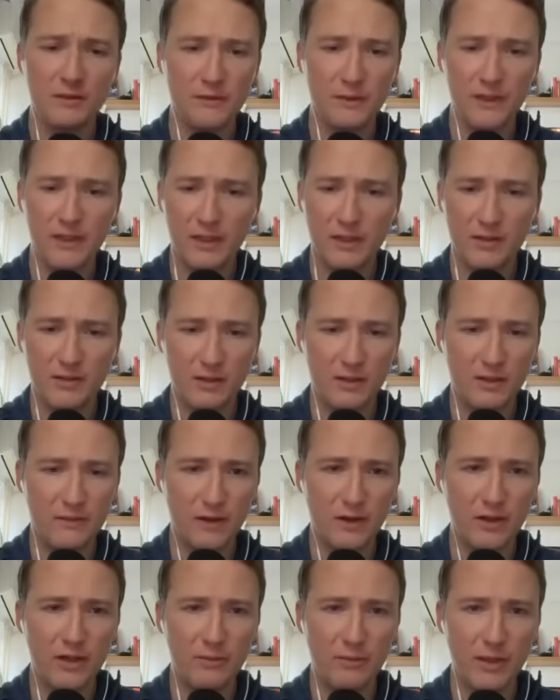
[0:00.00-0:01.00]
videos that I've
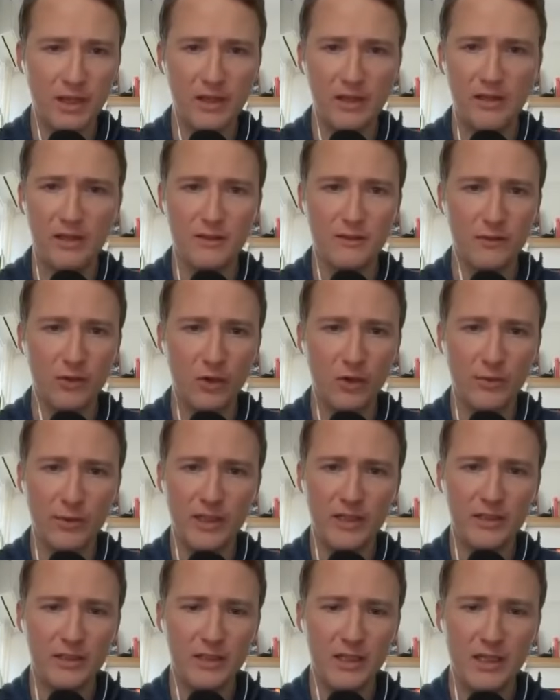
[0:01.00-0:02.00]
already made in this format